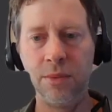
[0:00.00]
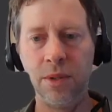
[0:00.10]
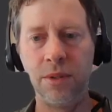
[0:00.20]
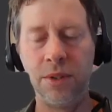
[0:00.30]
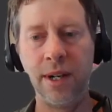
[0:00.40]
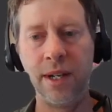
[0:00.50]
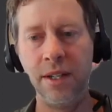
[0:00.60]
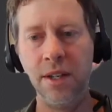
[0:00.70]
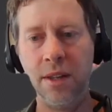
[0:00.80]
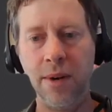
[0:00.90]
we'll direct you
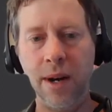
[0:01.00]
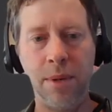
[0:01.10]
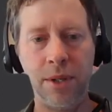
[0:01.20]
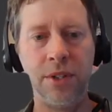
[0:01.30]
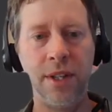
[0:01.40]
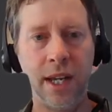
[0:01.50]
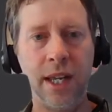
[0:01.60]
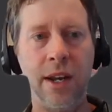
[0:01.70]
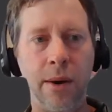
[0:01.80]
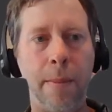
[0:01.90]
to the right person that
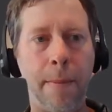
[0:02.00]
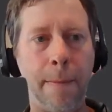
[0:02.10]
can help.